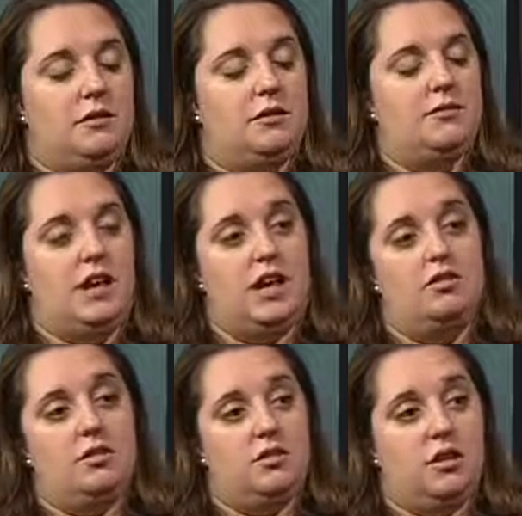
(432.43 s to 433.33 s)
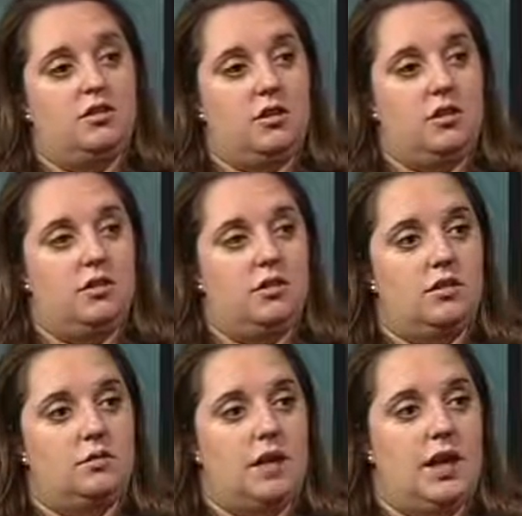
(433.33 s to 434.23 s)
make financial
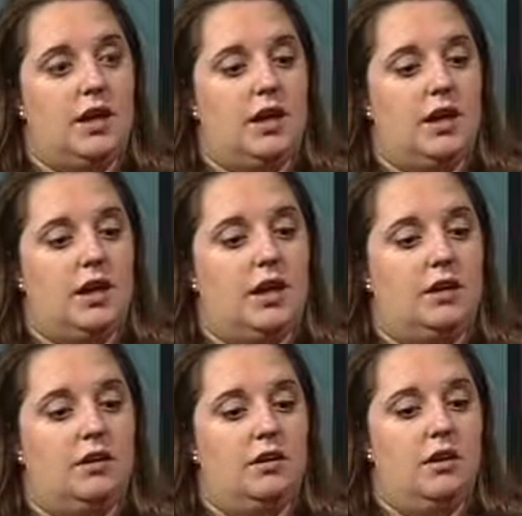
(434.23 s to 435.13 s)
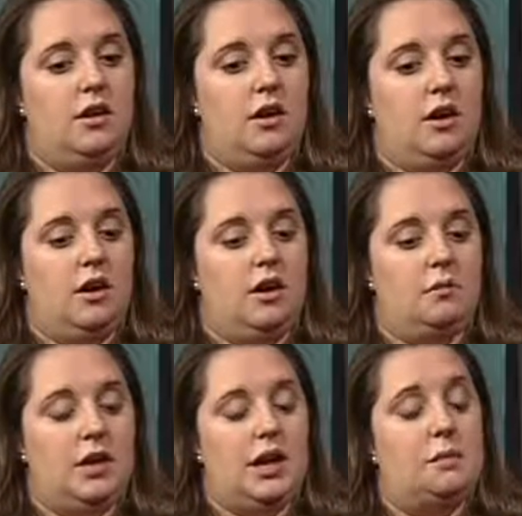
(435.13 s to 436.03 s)
decisions, getting
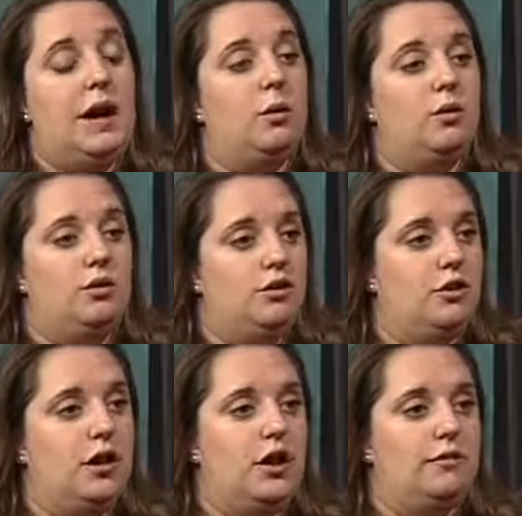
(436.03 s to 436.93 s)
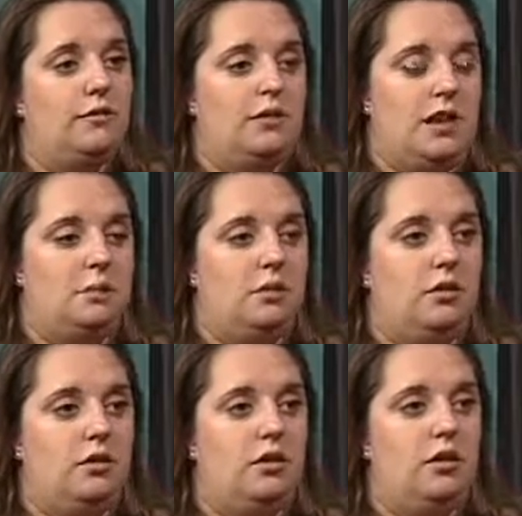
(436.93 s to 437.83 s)
a power of attorney, for
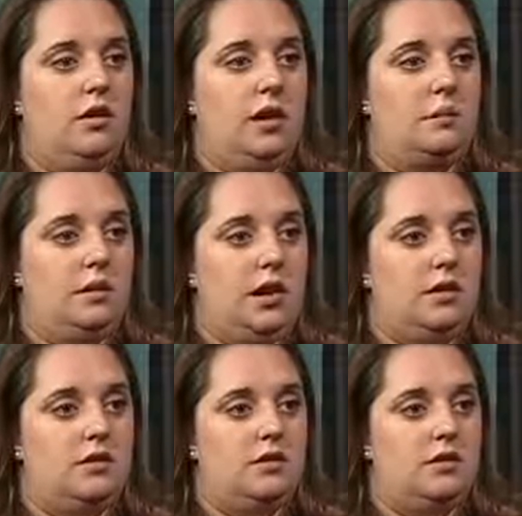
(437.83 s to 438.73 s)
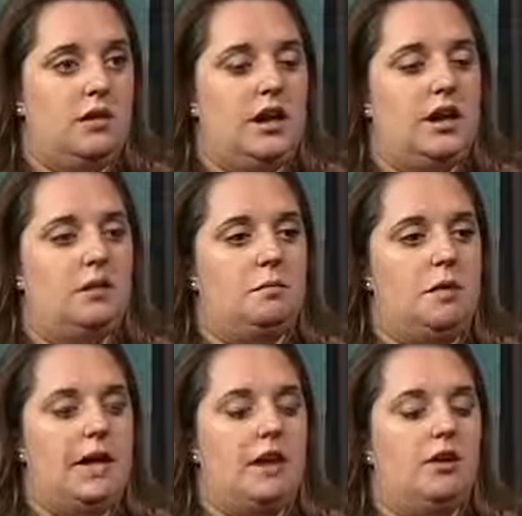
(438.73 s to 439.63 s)
example, in place, and
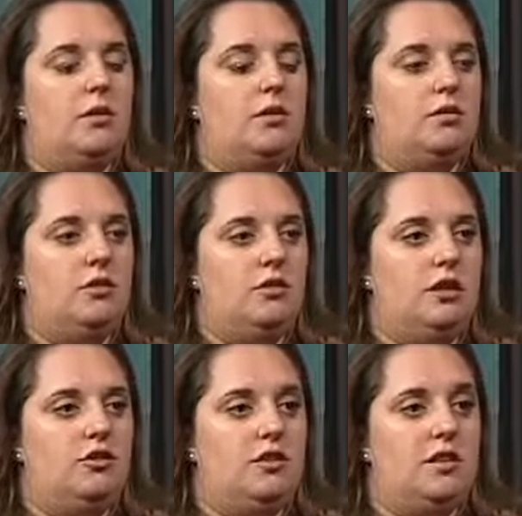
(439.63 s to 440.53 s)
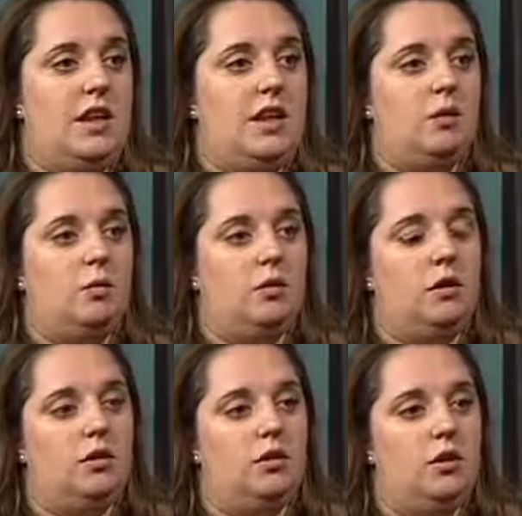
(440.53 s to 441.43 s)
making all those decisions now
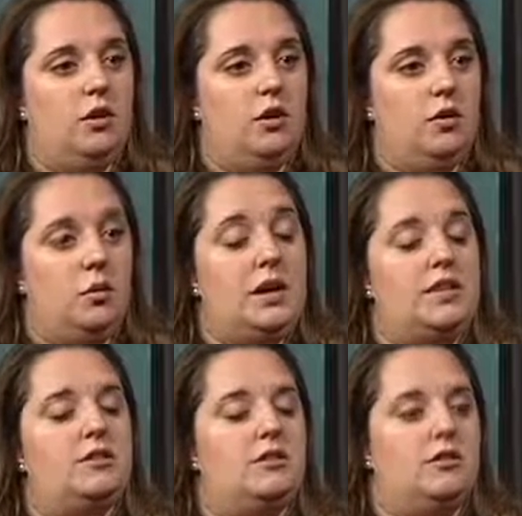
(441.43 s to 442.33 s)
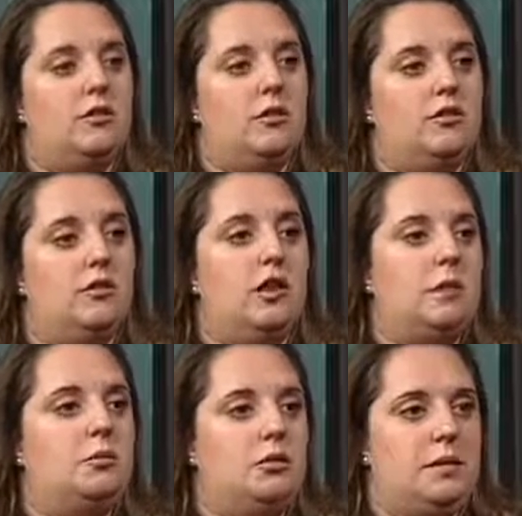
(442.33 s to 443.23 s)
while we are still
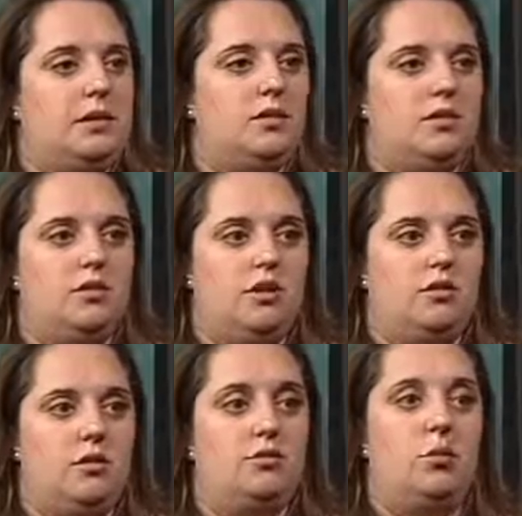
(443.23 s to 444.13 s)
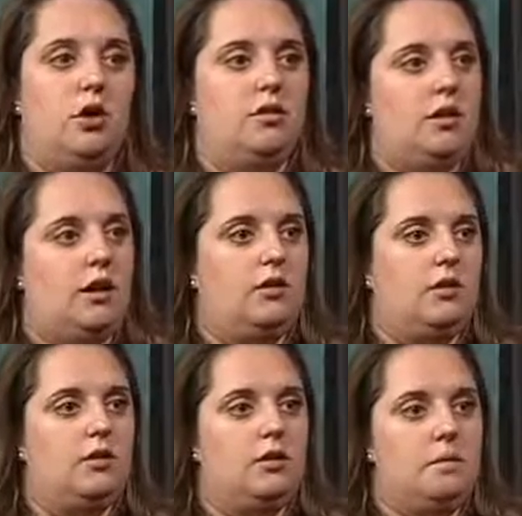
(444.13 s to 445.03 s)
able to make those decisions for
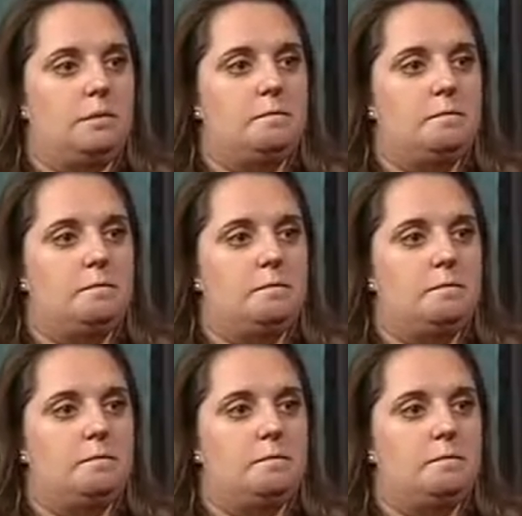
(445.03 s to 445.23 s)
ourselves.